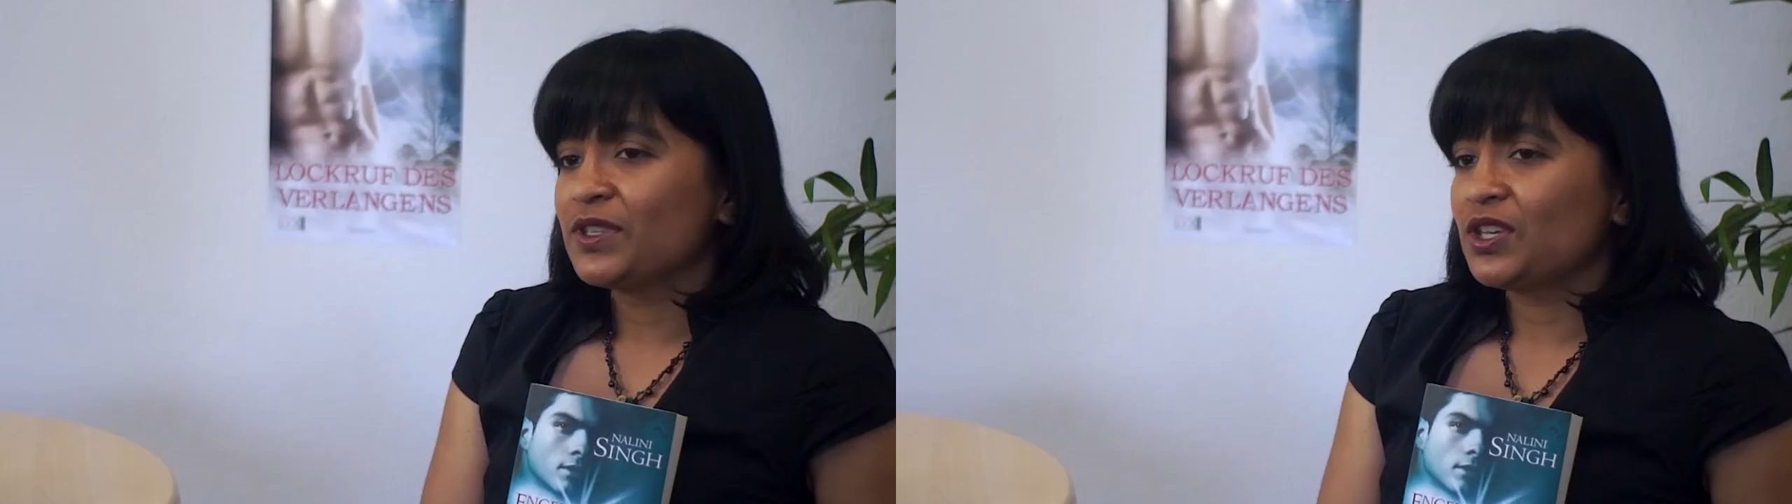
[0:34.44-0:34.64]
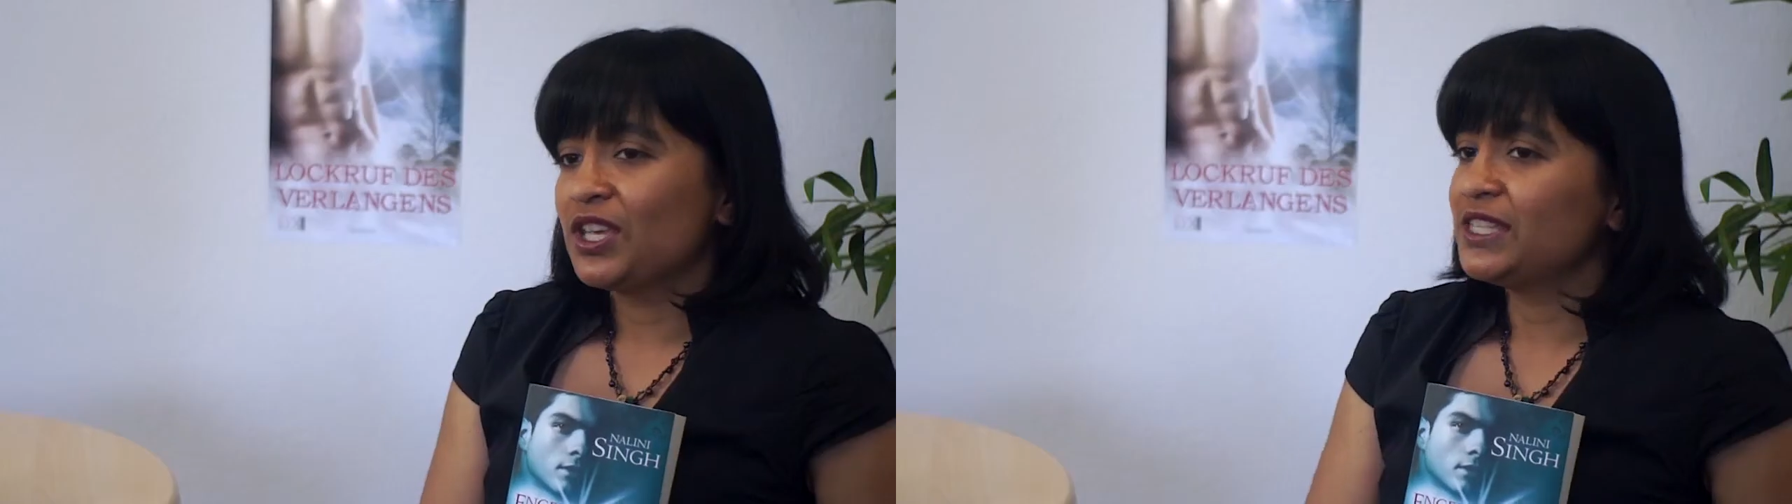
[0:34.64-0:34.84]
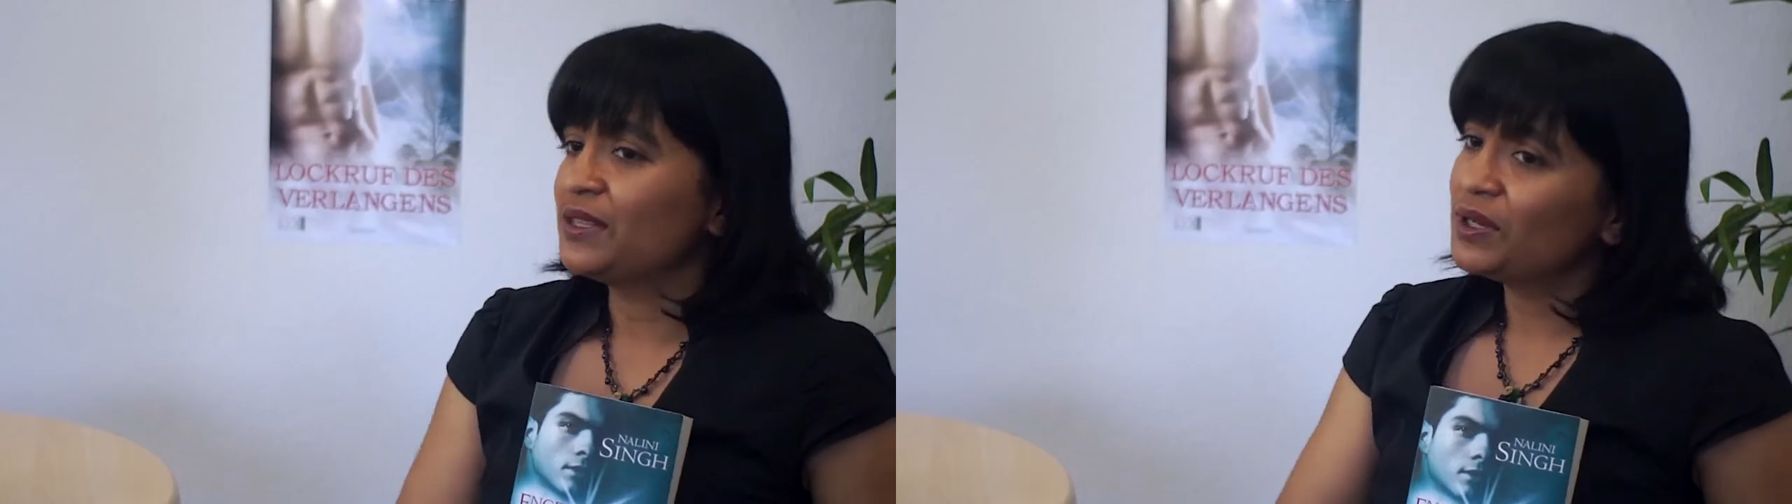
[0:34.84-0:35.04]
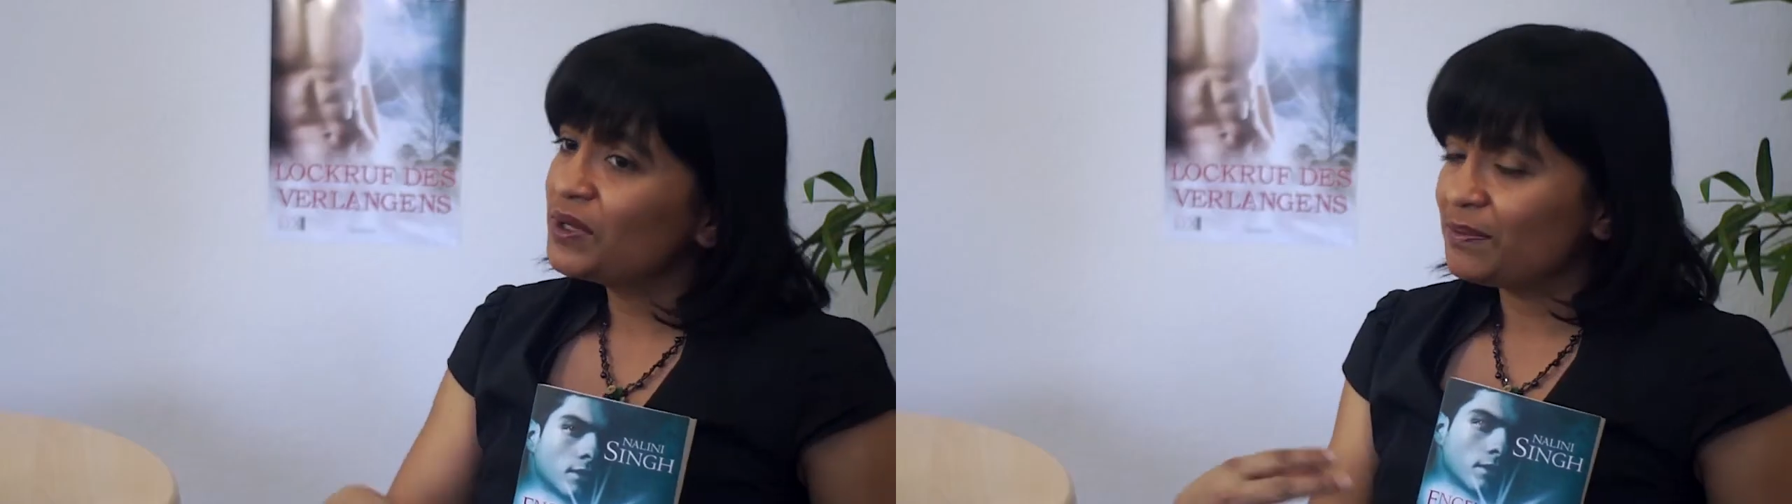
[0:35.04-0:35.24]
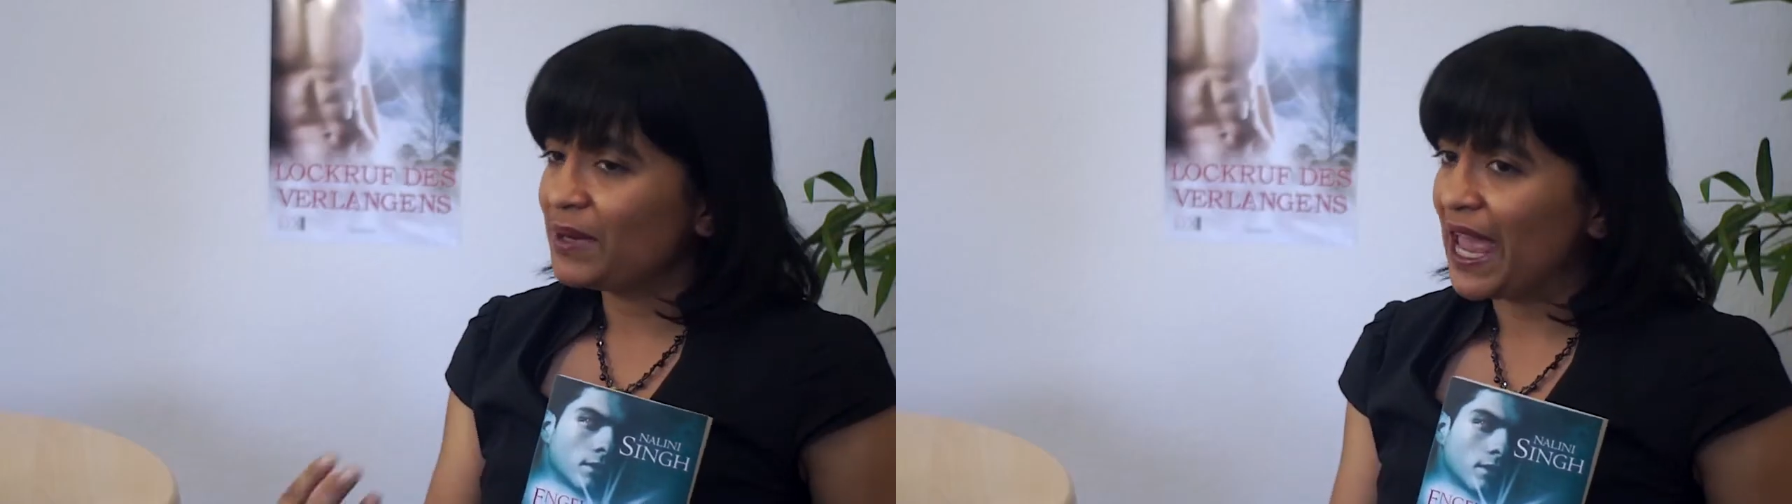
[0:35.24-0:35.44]
so he's the
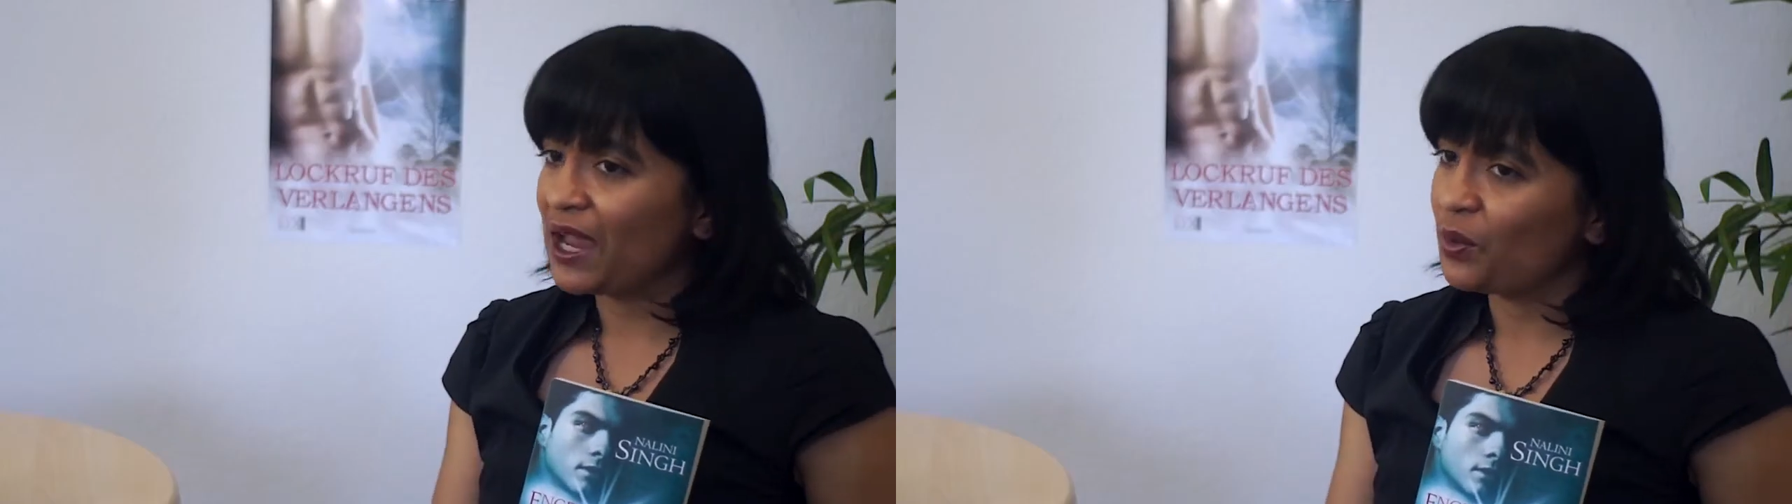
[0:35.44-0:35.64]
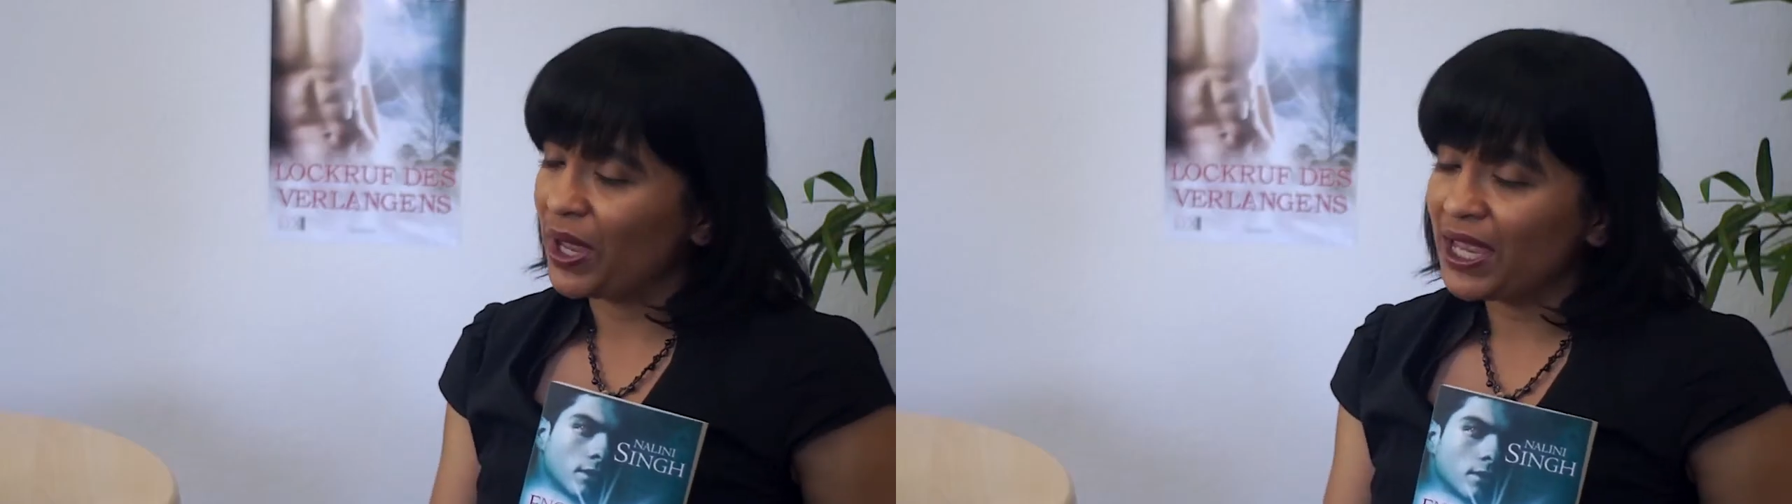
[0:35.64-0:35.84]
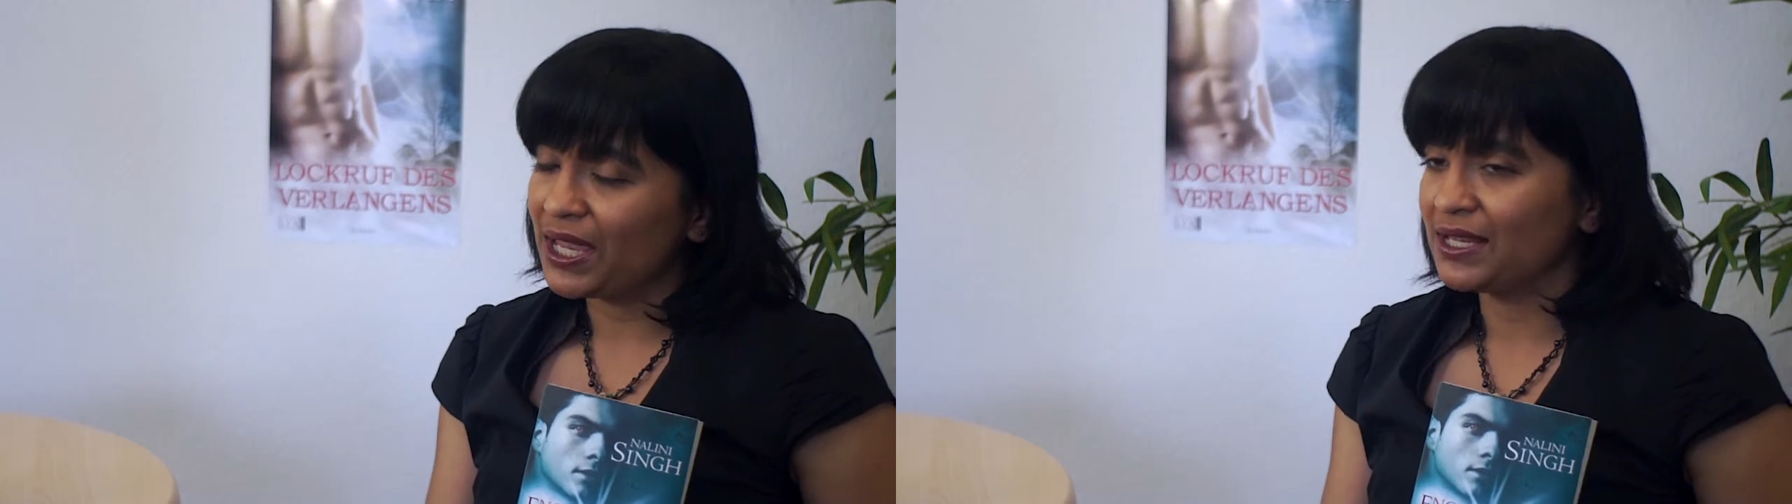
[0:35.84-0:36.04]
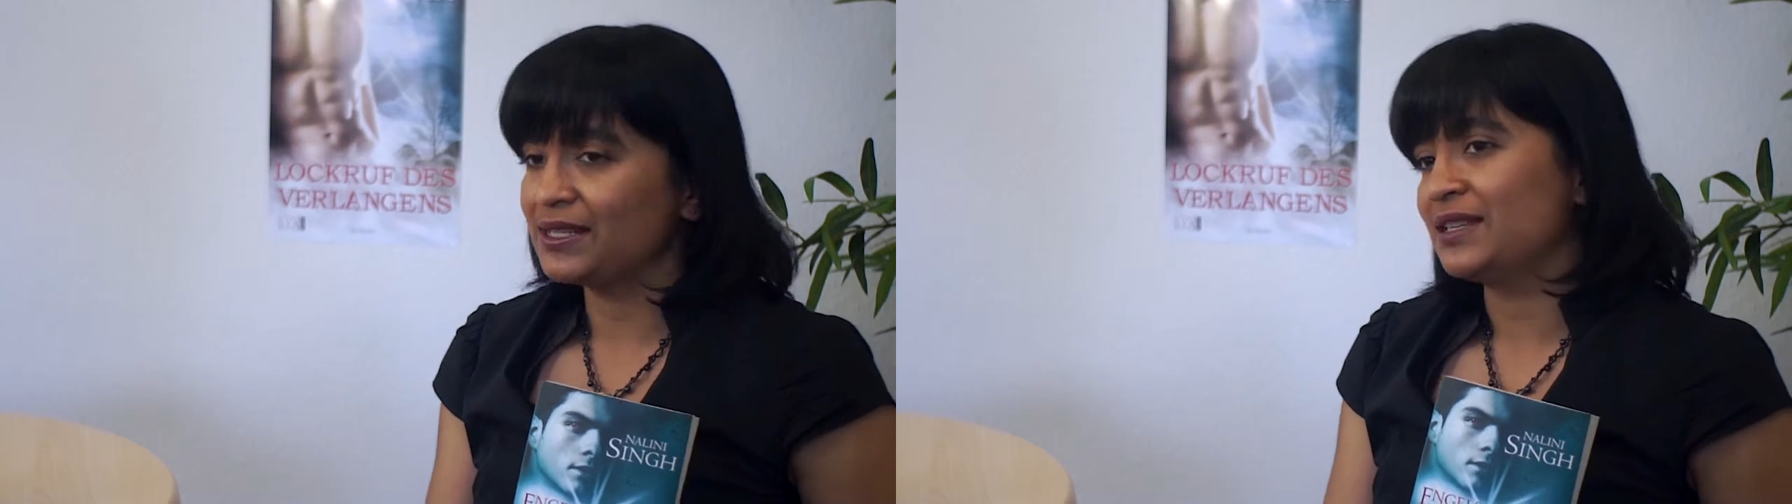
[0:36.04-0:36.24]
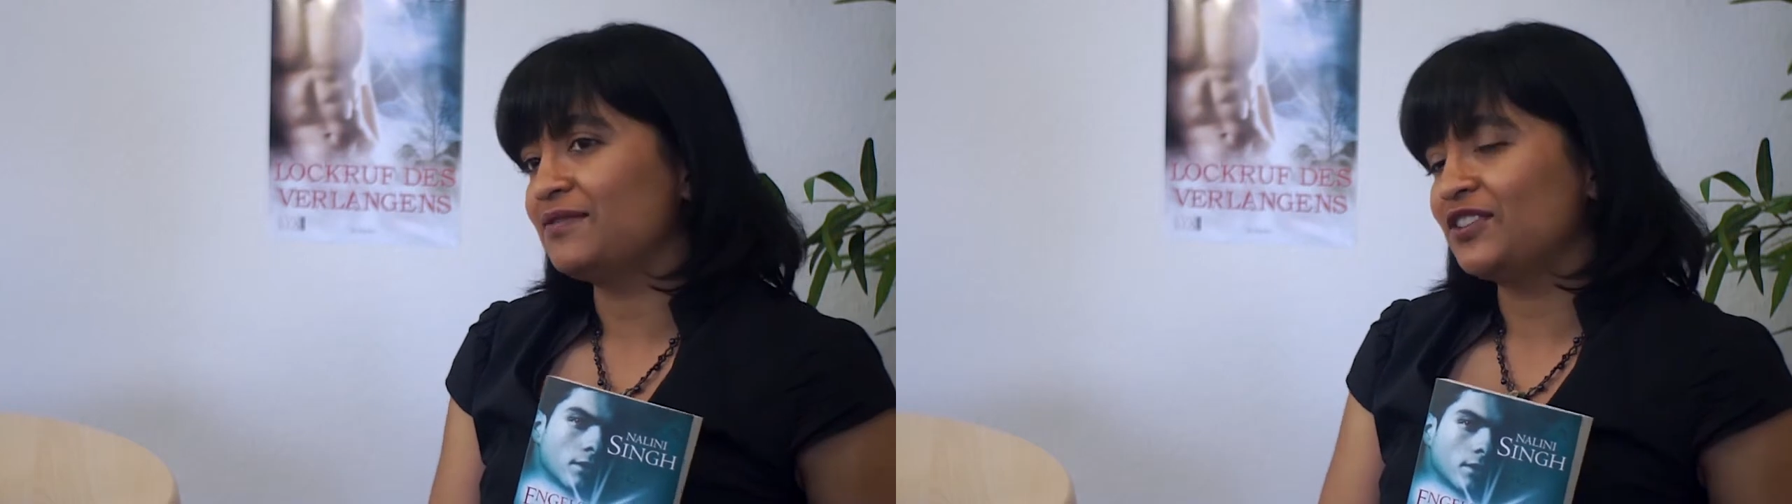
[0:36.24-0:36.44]
one with the black wings and